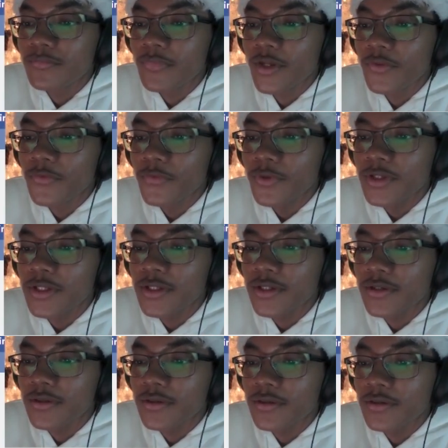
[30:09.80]
Three.
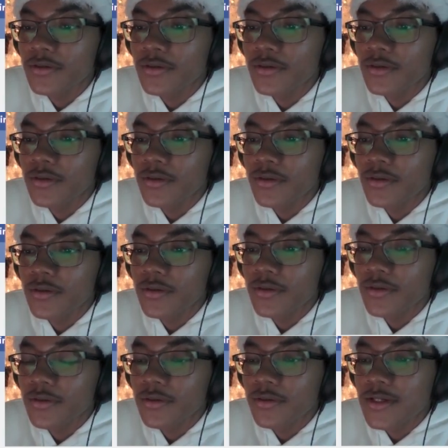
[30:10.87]

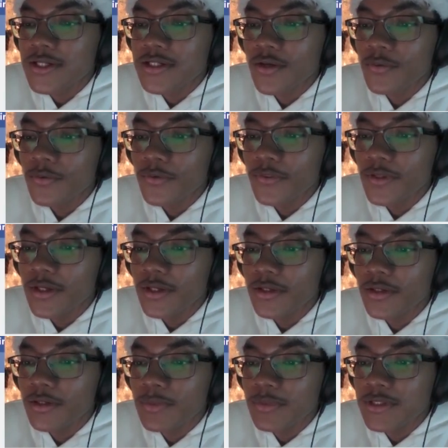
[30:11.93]
This whole thing
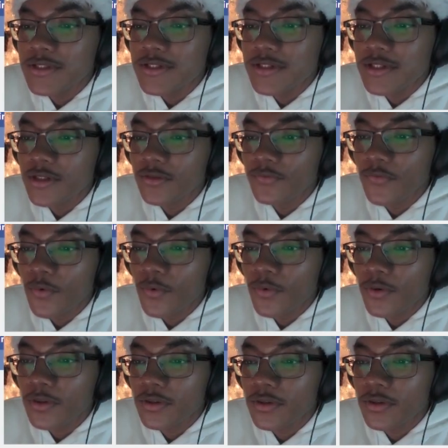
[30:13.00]
can be considered four.